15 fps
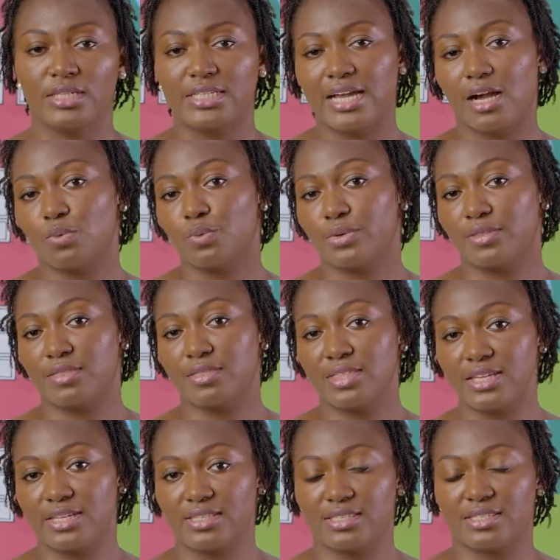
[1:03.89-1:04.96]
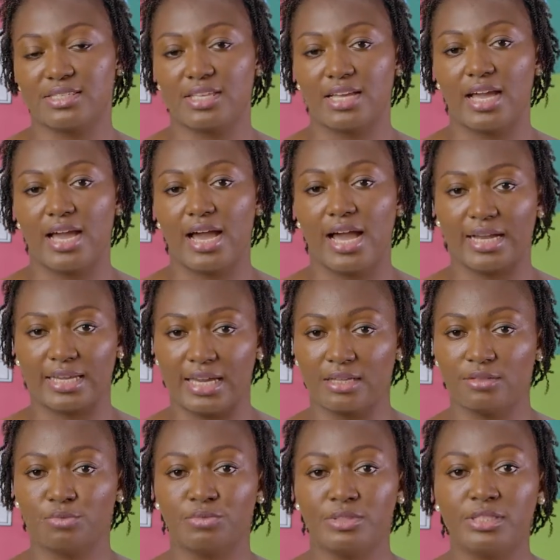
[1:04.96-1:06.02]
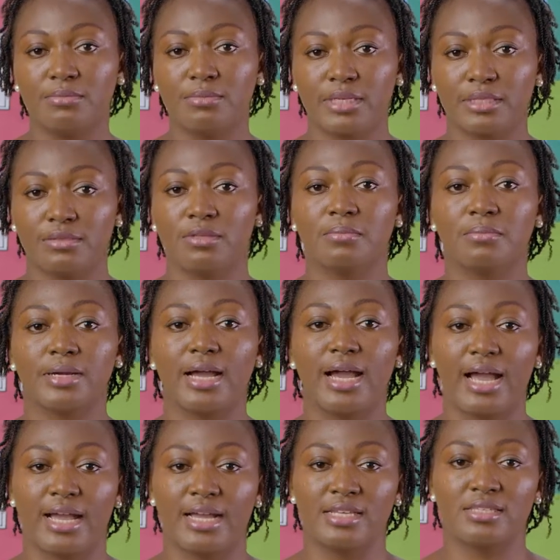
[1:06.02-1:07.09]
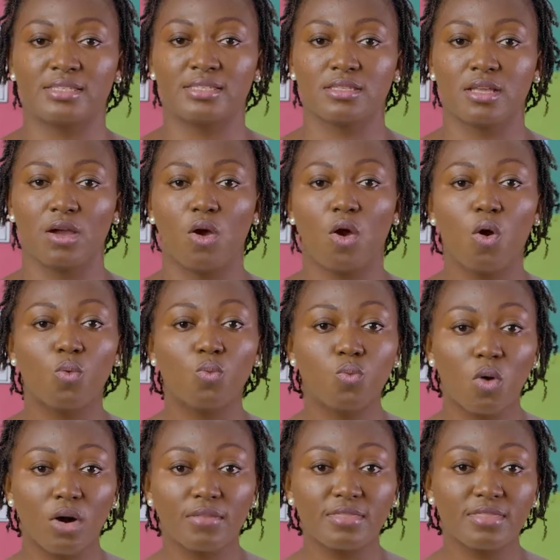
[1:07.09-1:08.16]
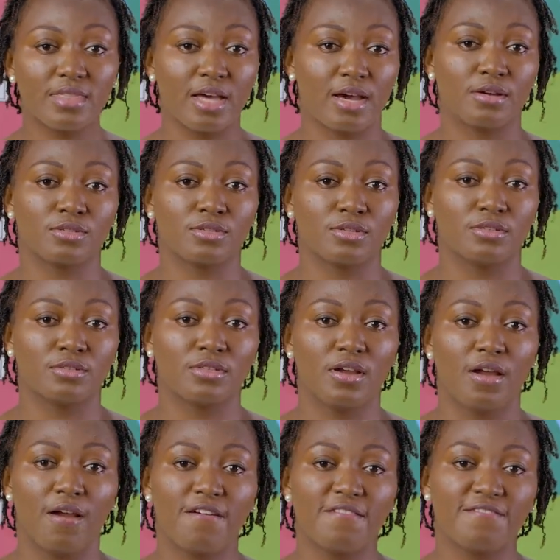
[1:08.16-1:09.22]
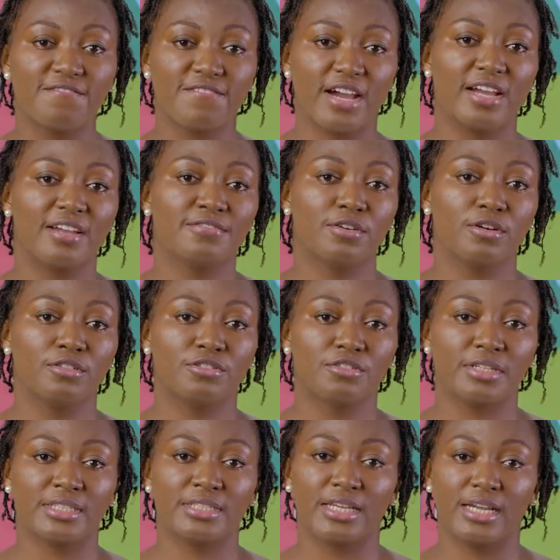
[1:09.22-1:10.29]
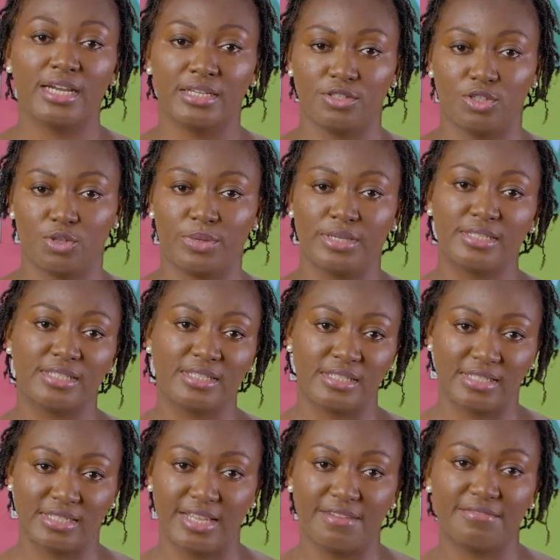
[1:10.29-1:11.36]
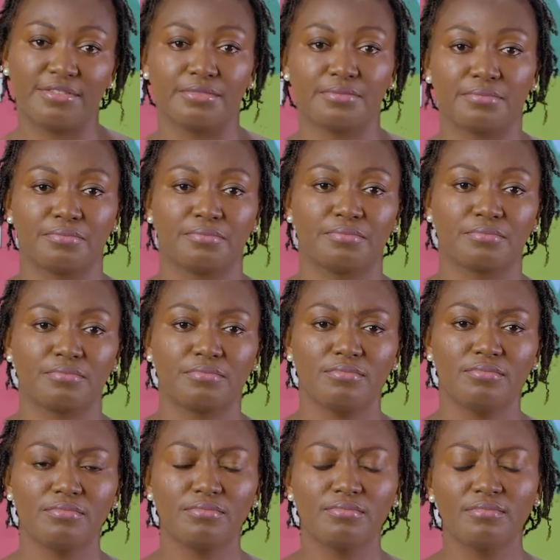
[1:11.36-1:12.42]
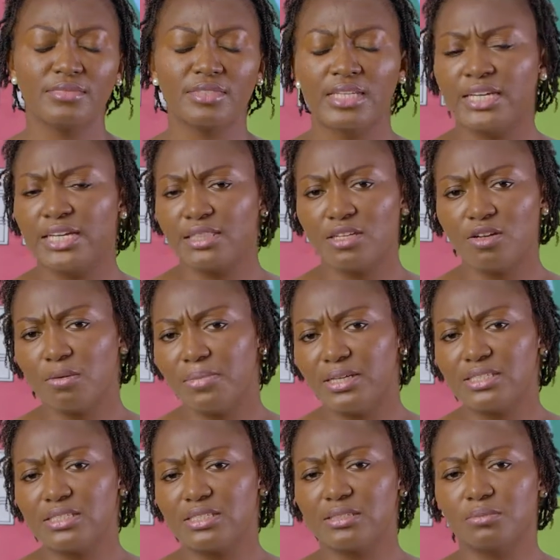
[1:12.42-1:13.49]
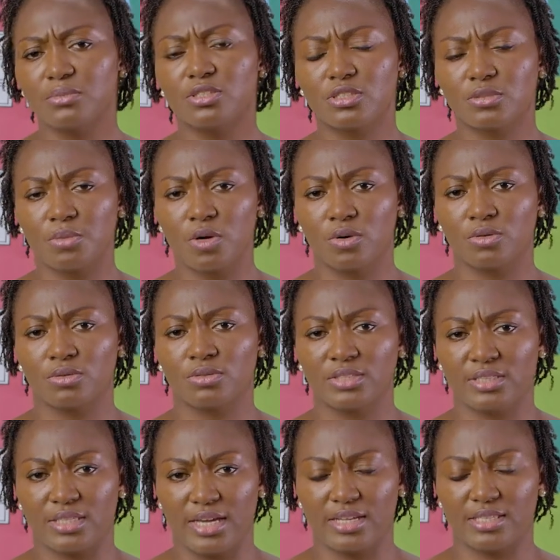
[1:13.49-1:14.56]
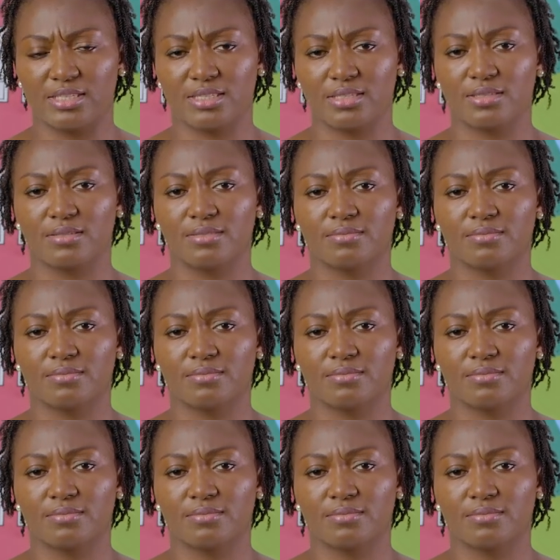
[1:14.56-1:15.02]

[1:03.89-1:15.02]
Now with this, I can read my number as 1,527. The number seems small, yes.